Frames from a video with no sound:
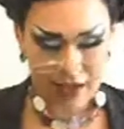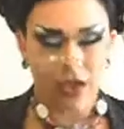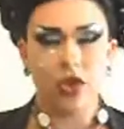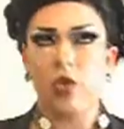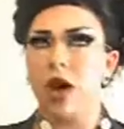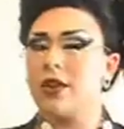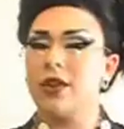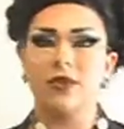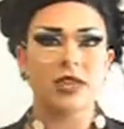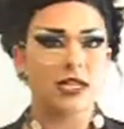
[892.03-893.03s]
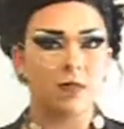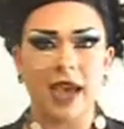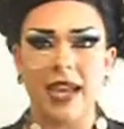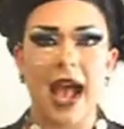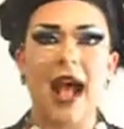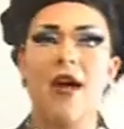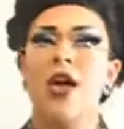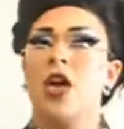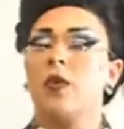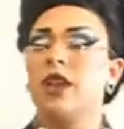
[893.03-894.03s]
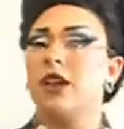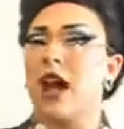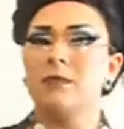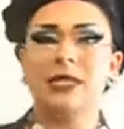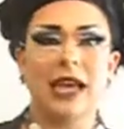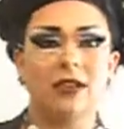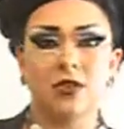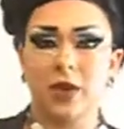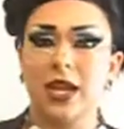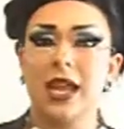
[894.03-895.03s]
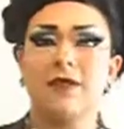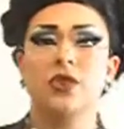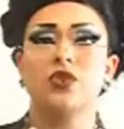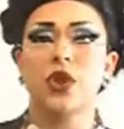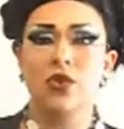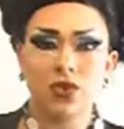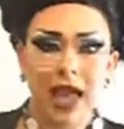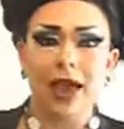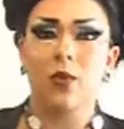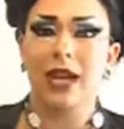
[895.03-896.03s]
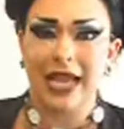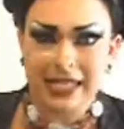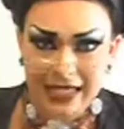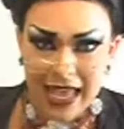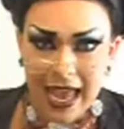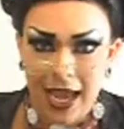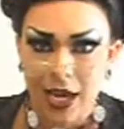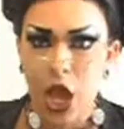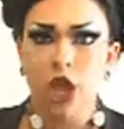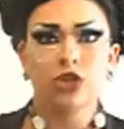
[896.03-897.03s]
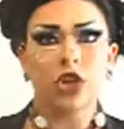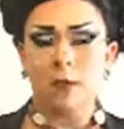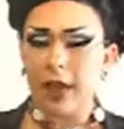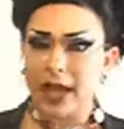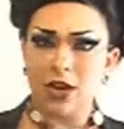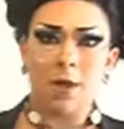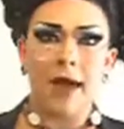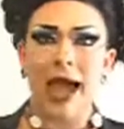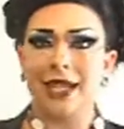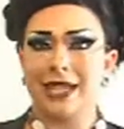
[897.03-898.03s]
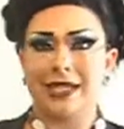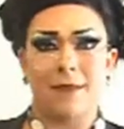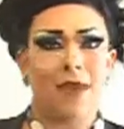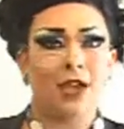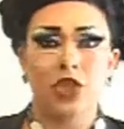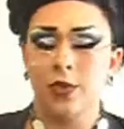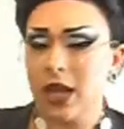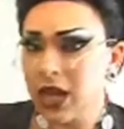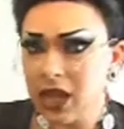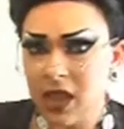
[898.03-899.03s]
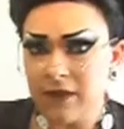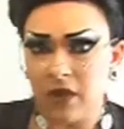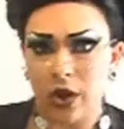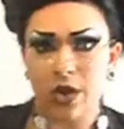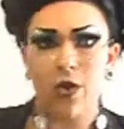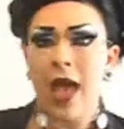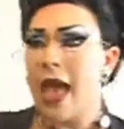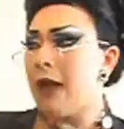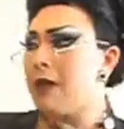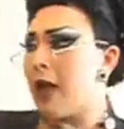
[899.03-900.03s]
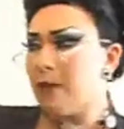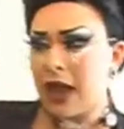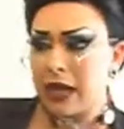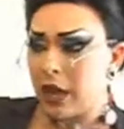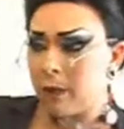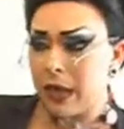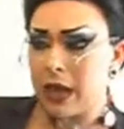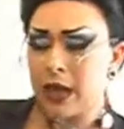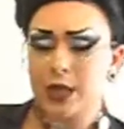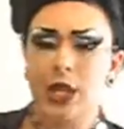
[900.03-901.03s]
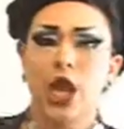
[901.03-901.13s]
You all know this by now. When it comes down to it, if you don't like what I said, don't pay it no mind, because I'm not doing anything for you. I'm not paying your bills.